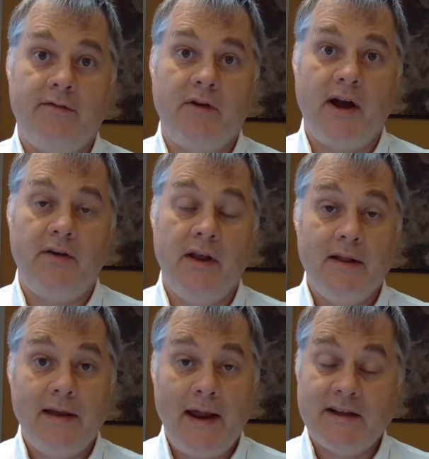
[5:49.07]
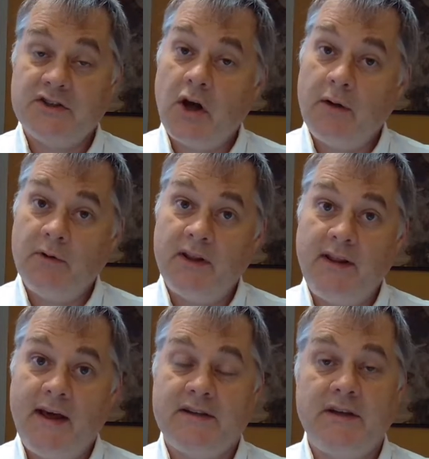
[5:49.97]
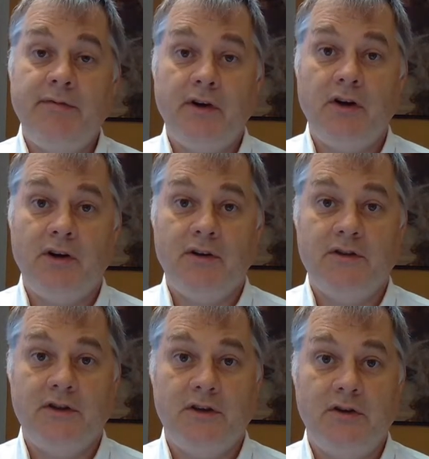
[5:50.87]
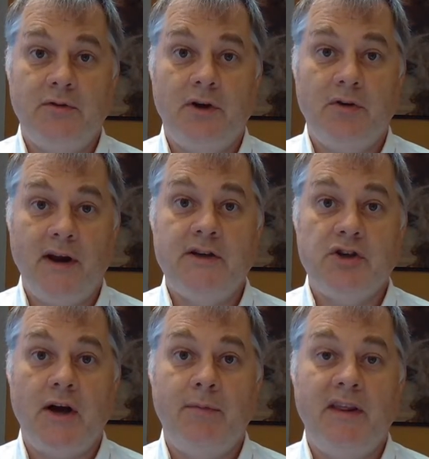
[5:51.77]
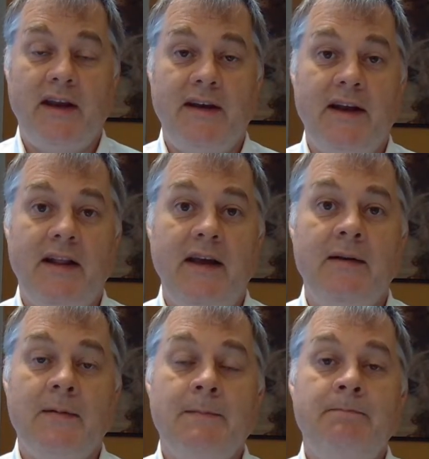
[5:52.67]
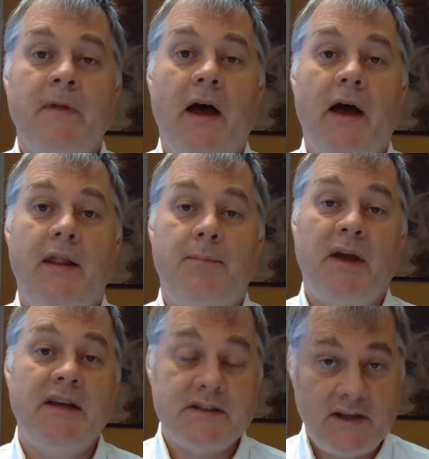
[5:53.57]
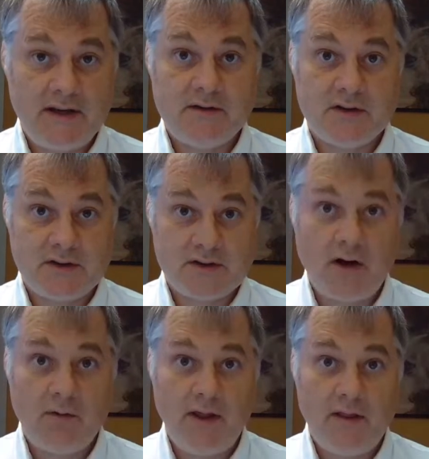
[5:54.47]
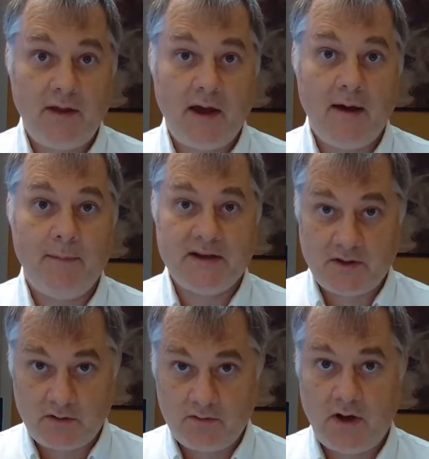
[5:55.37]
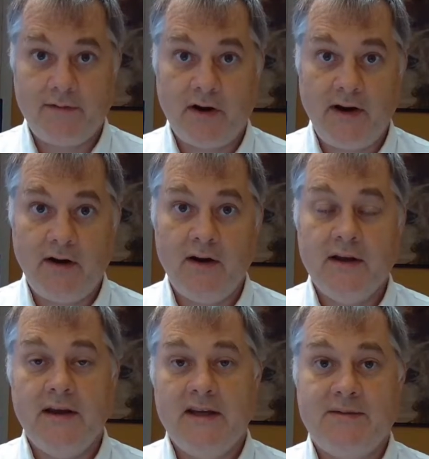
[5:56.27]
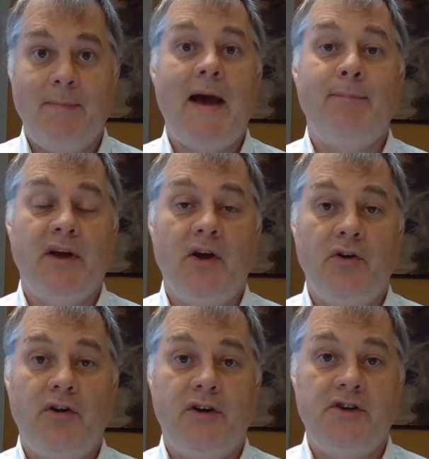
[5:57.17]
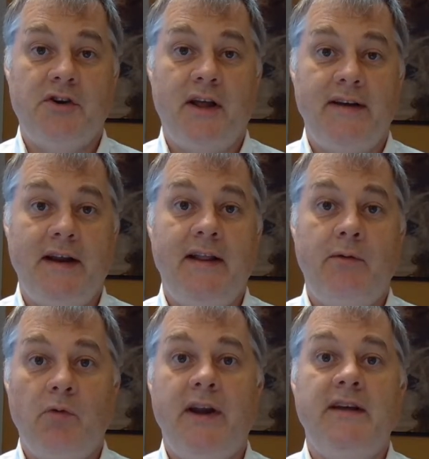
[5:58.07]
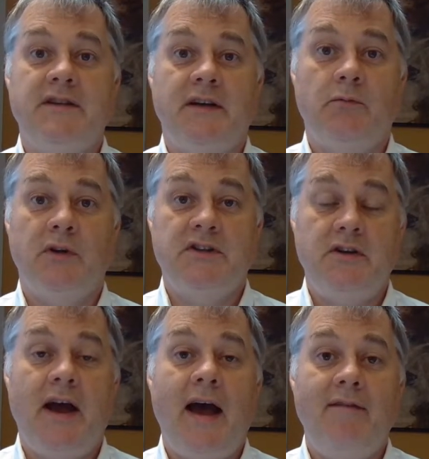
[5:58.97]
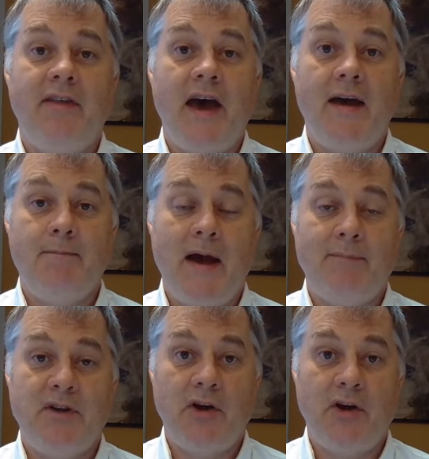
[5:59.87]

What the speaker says: of ground, and it's not really that difficult to do a great job with identity. The biggest thing to start with, as I'll cover here, is mapping out your digital identity. What is it? Once you have that mapped